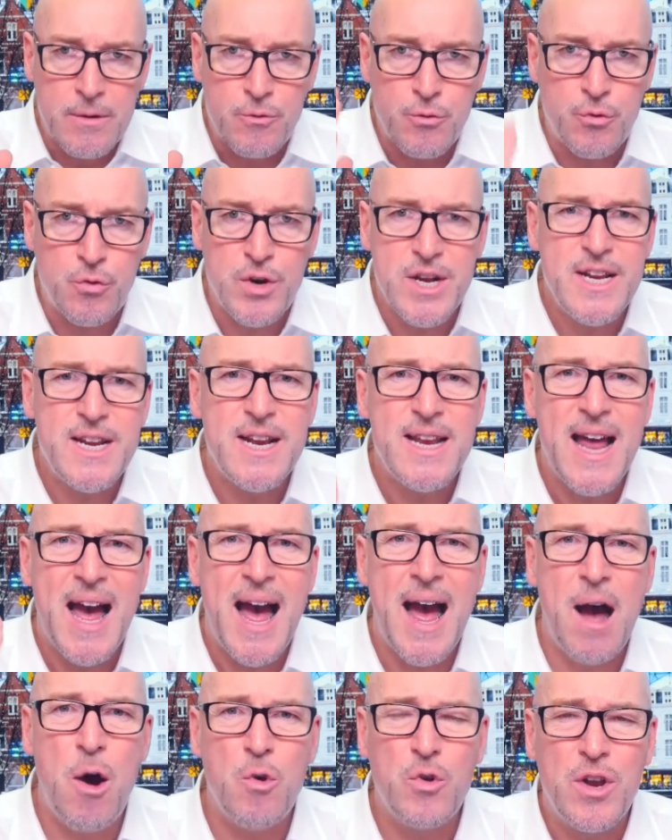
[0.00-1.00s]
Read it
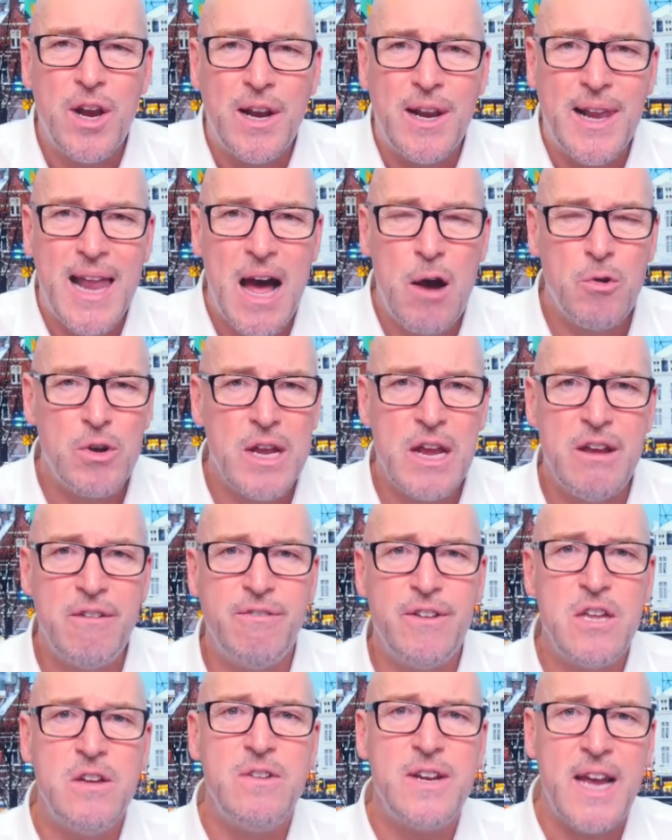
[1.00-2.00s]
out loud
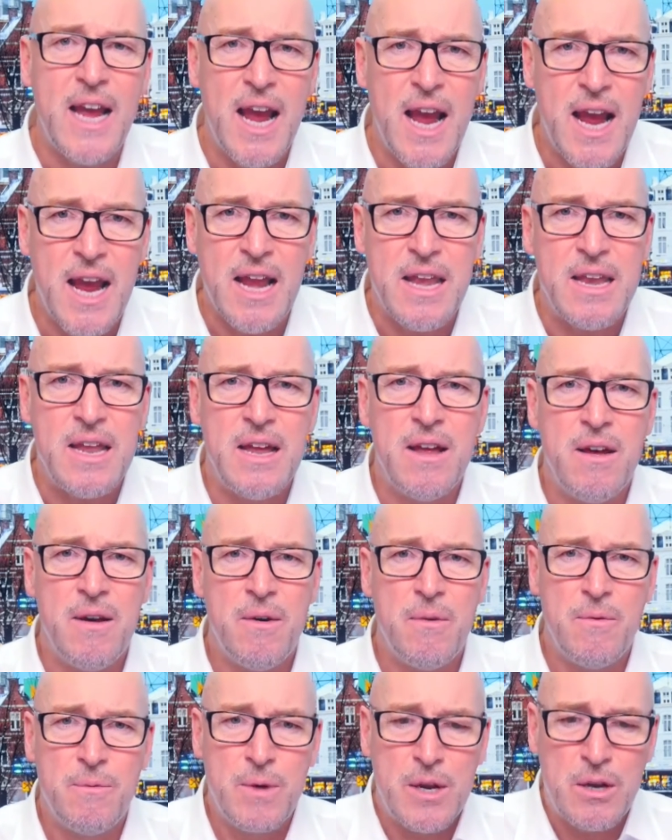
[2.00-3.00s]
if you can,
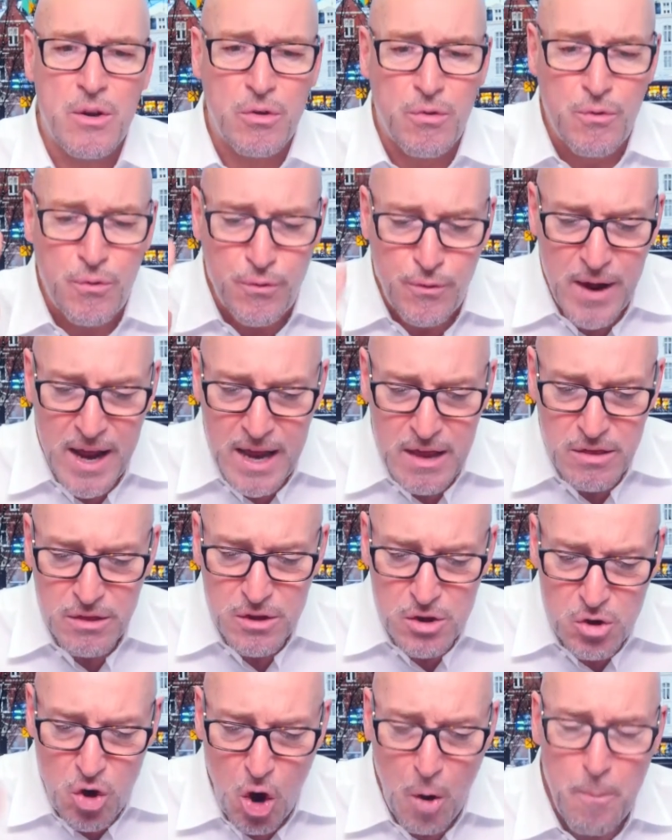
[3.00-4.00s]
because
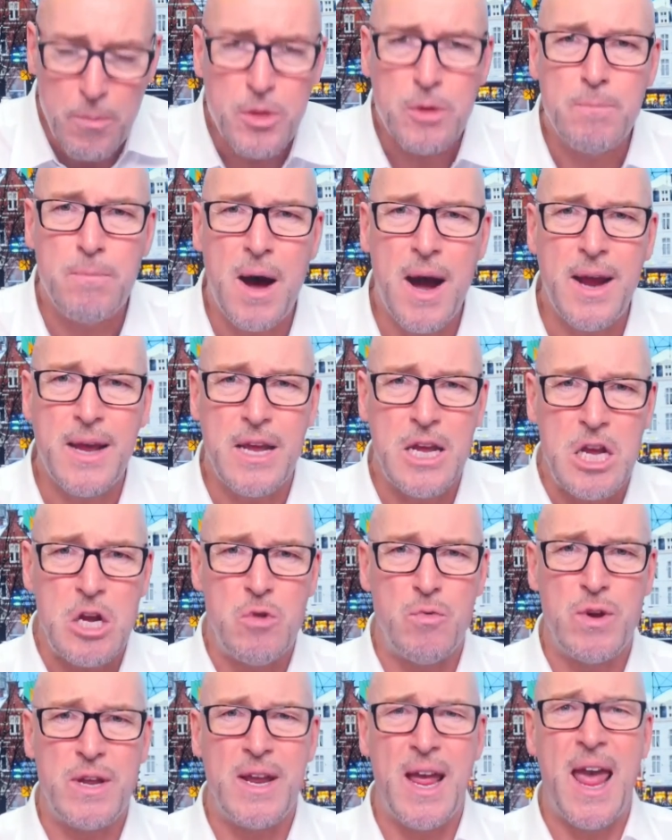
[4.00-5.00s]
faith comes by
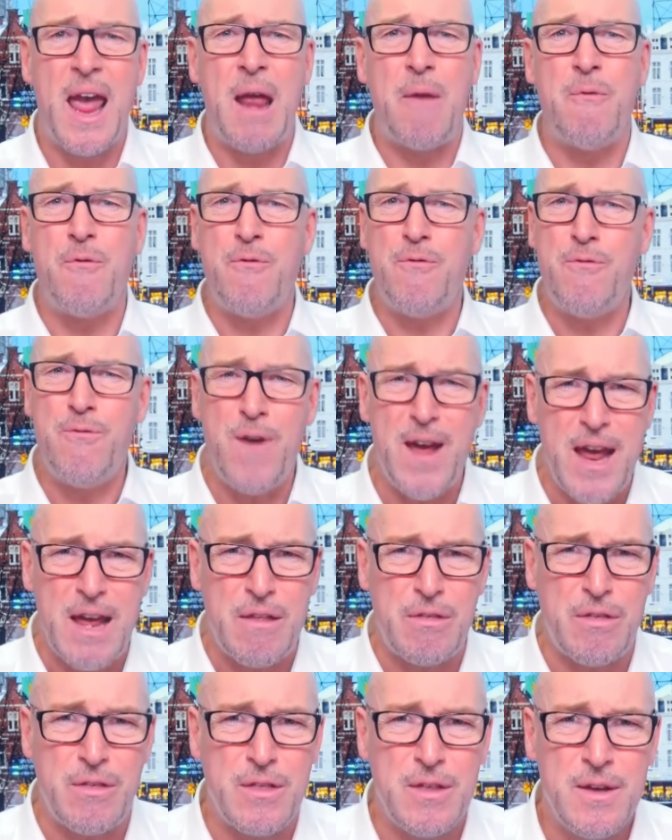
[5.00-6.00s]
hearing, and
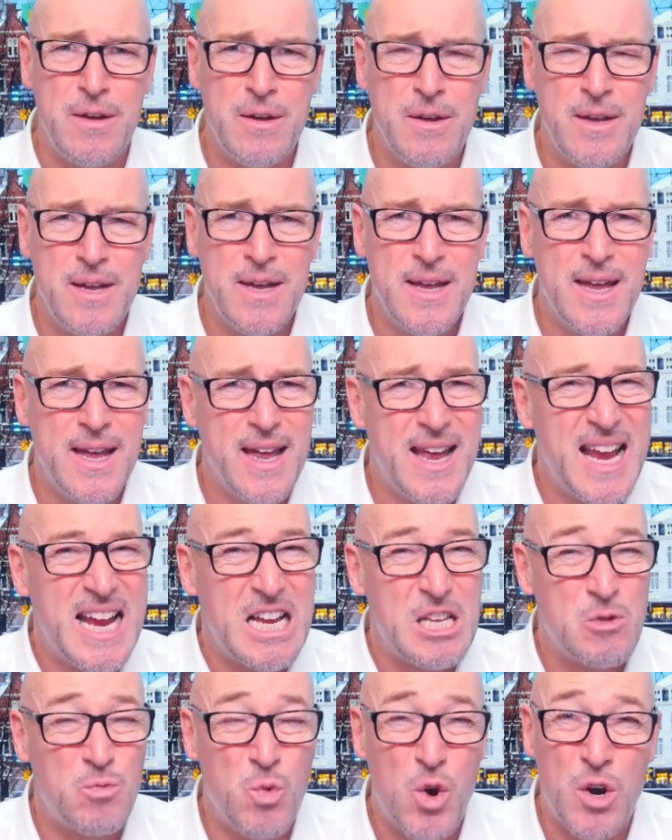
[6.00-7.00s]
faith
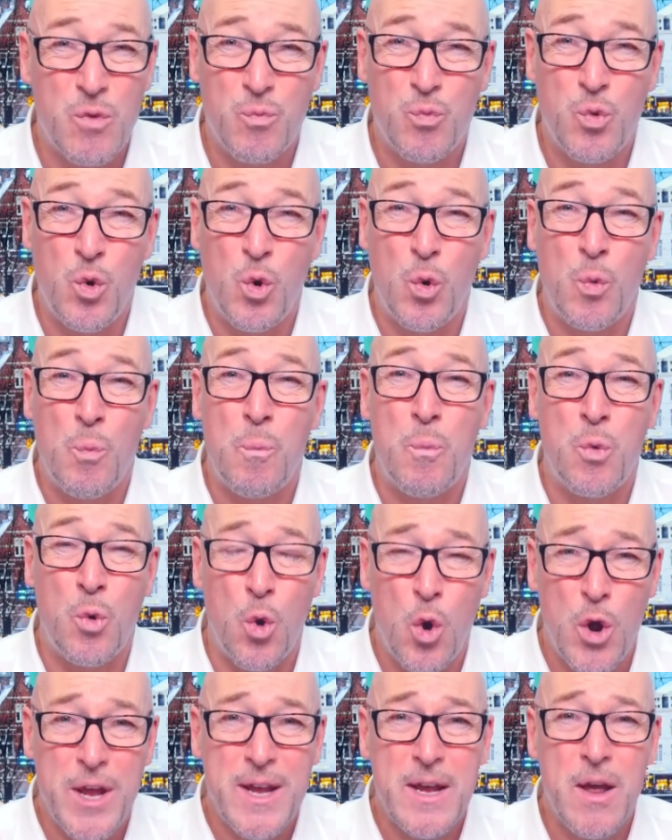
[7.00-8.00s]
is what will
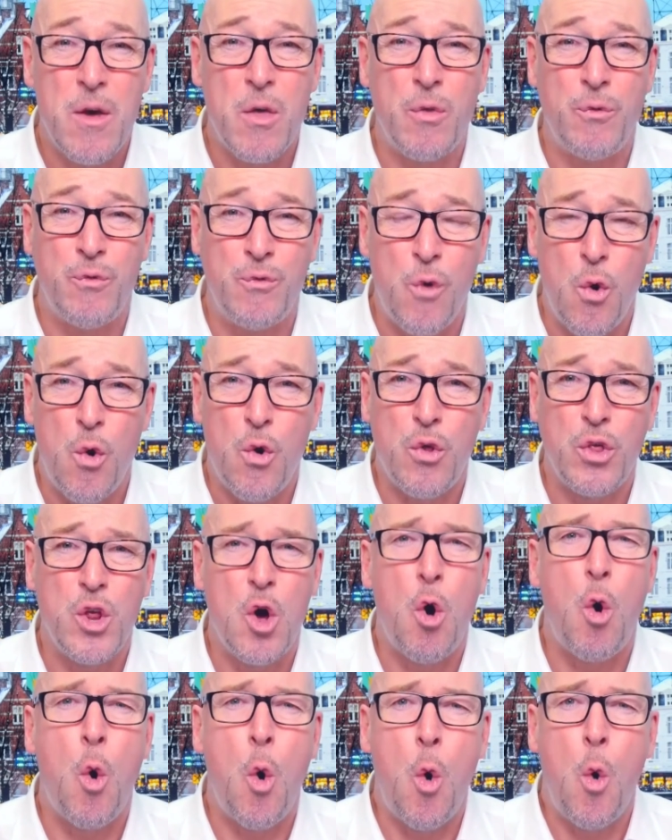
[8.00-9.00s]
bring forth
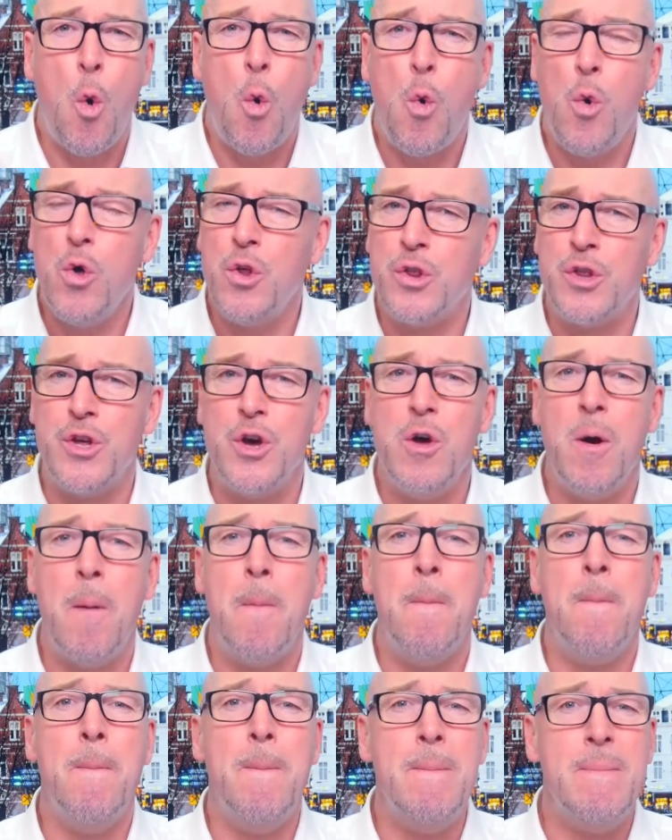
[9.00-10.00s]
all the
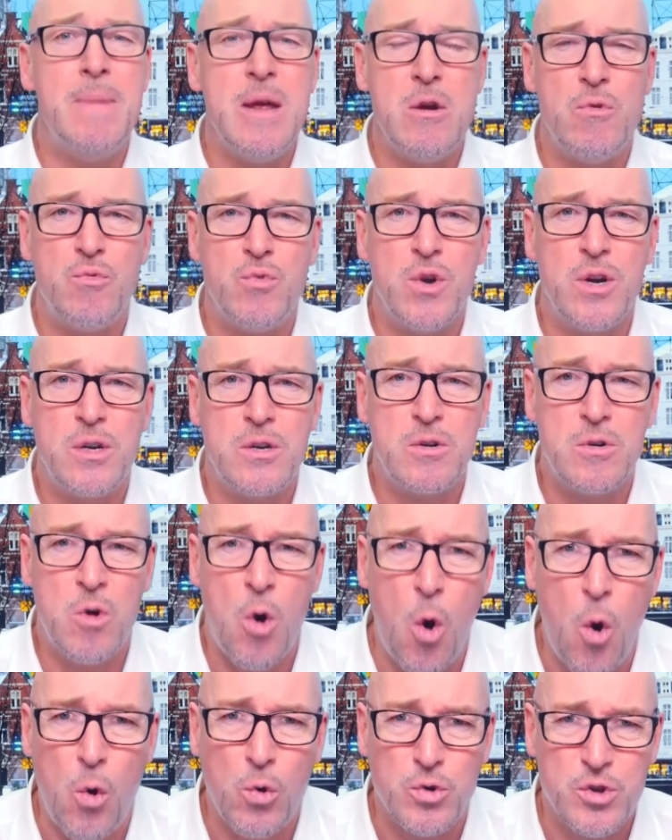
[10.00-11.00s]

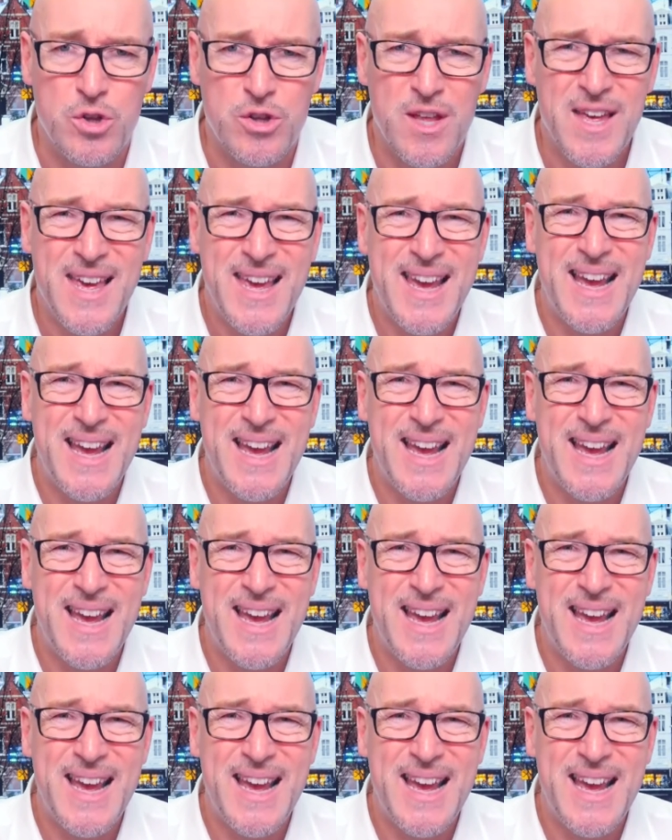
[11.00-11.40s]
miracles.